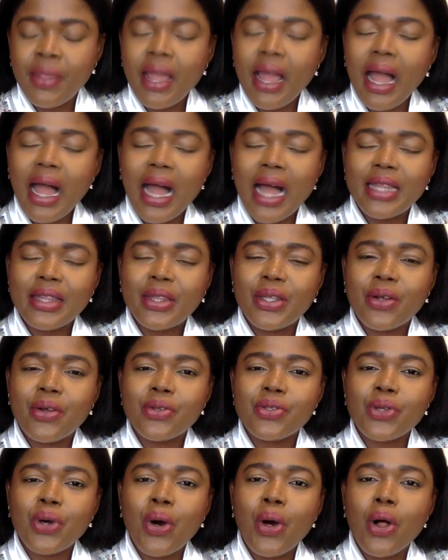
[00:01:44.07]
and
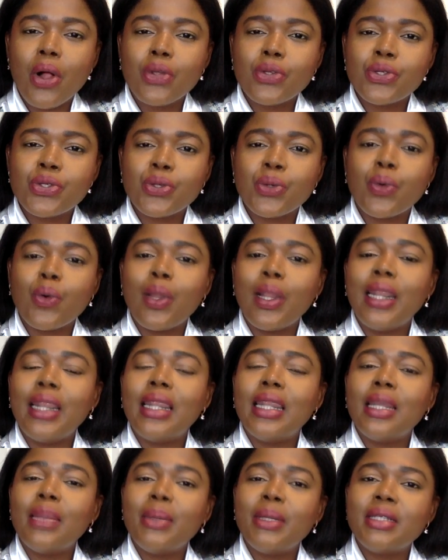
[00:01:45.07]
there's also a
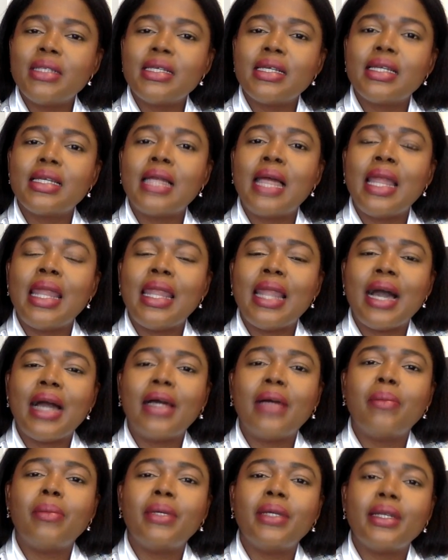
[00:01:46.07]
limited
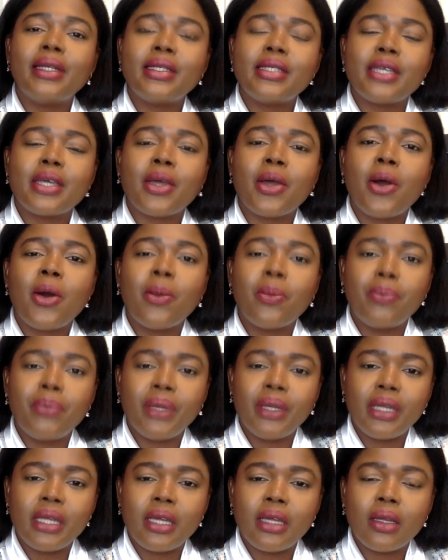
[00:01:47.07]
liability
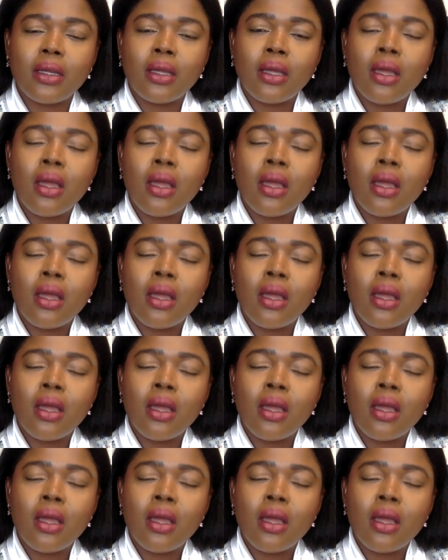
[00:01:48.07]
company.